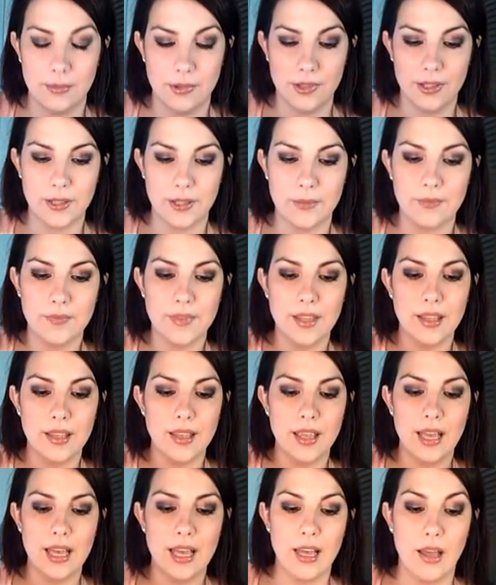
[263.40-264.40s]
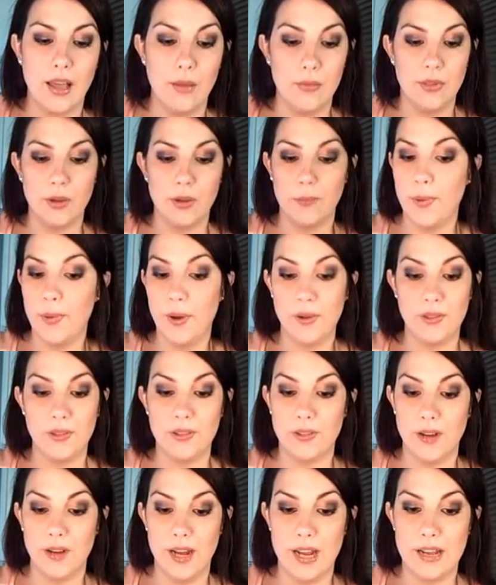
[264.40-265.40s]
similar. They're
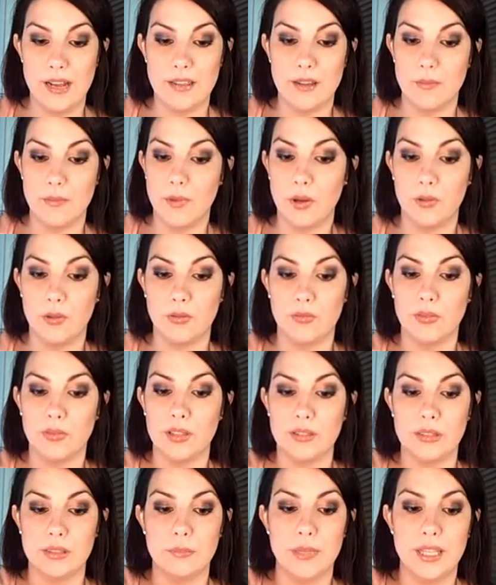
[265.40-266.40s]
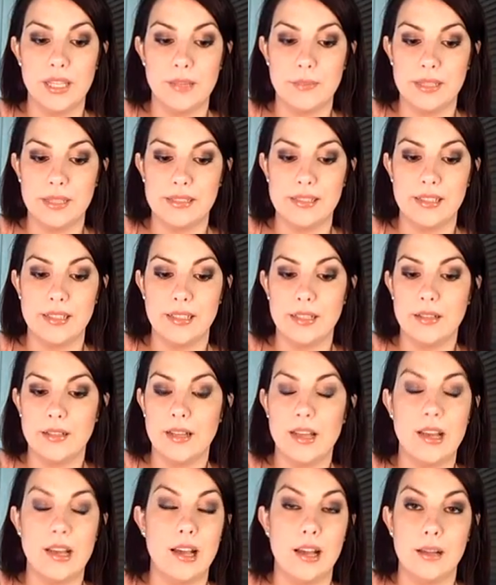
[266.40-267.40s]
both great. They're both really
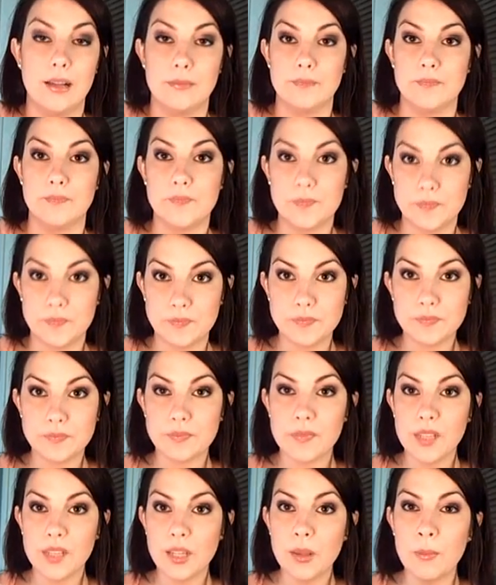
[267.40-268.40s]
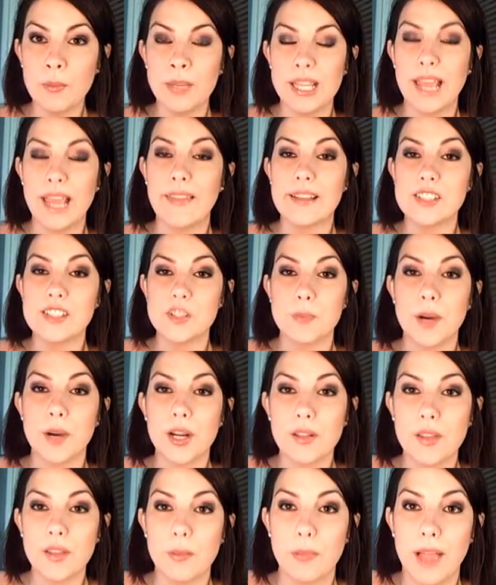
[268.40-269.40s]
pigmented. But yeah, that
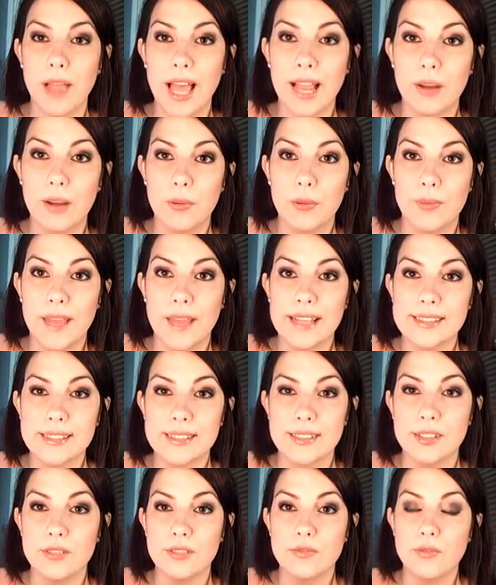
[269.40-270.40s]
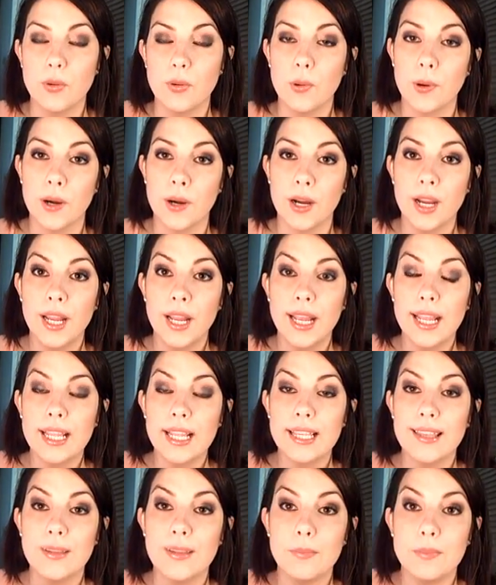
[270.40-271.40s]
sparkly black, what that's good for
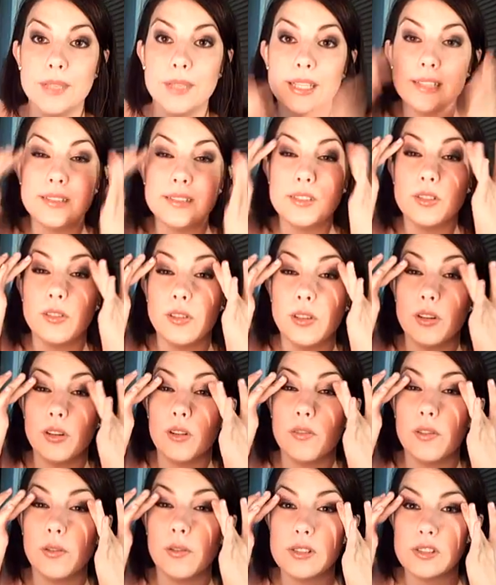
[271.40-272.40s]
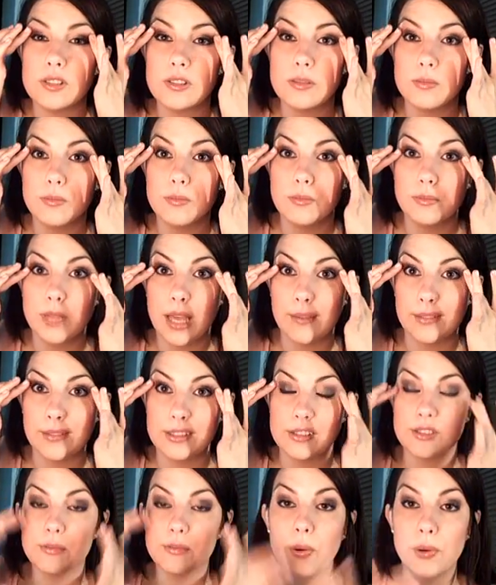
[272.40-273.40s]
can be to, if you want to have
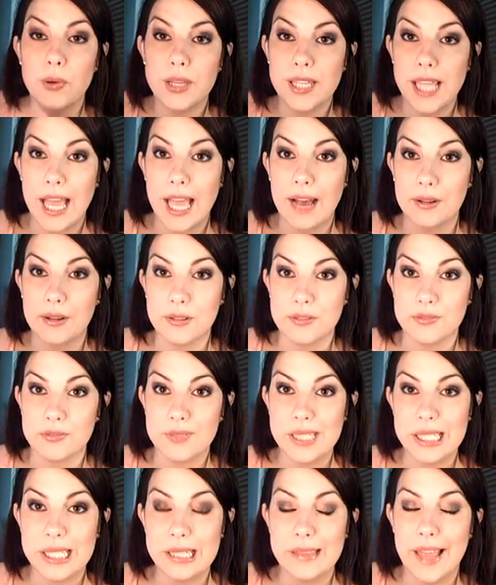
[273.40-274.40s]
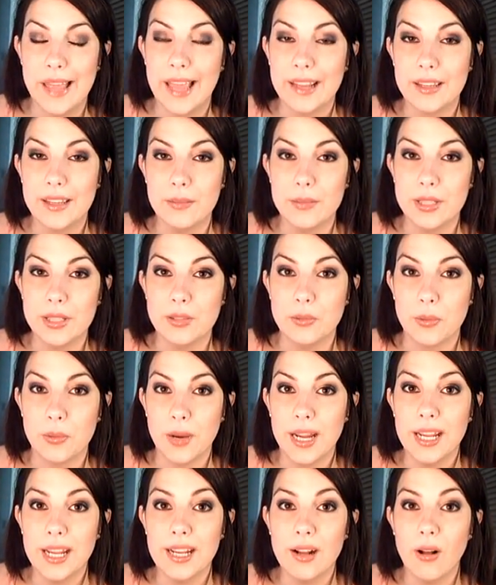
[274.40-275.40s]
a smoky outer V, that can be
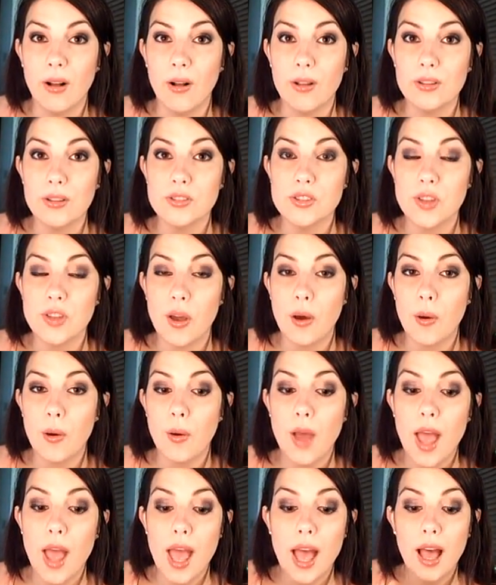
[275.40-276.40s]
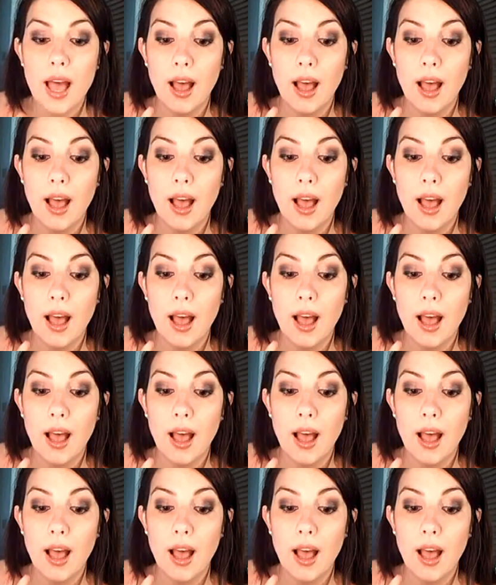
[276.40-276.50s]
great. Also,